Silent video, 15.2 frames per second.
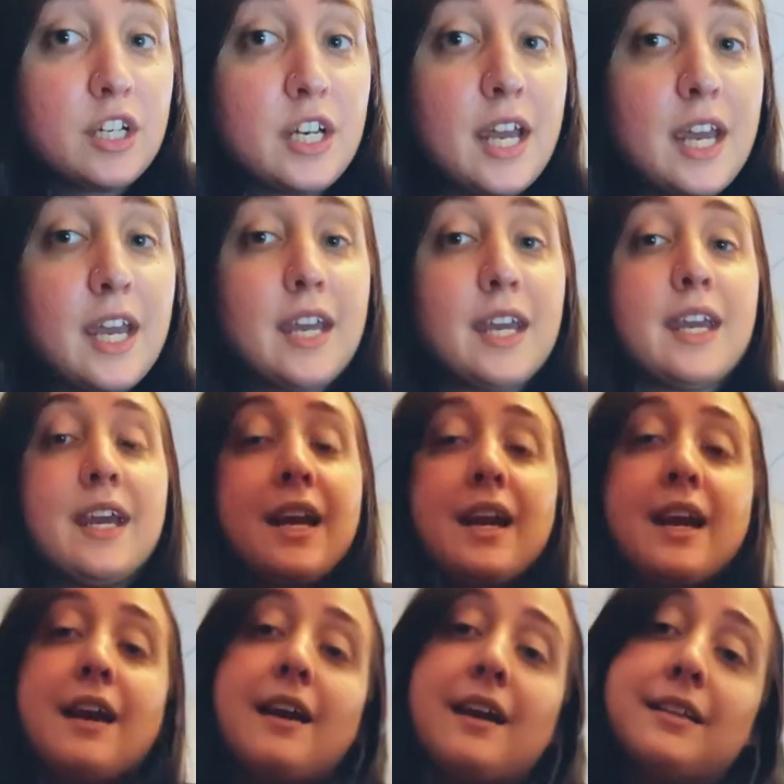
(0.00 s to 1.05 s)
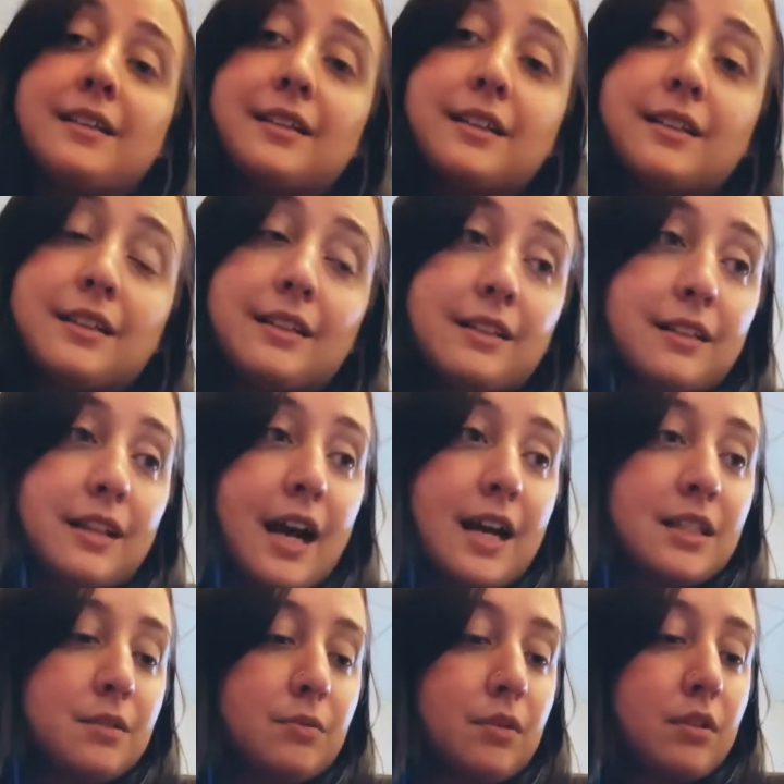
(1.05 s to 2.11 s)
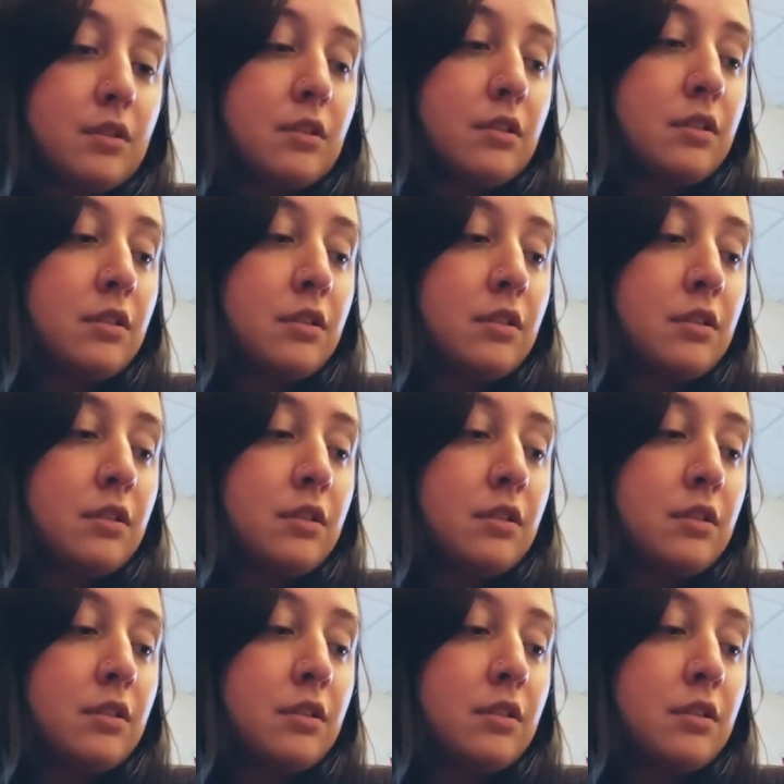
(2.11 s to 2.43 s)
Day, and the last one,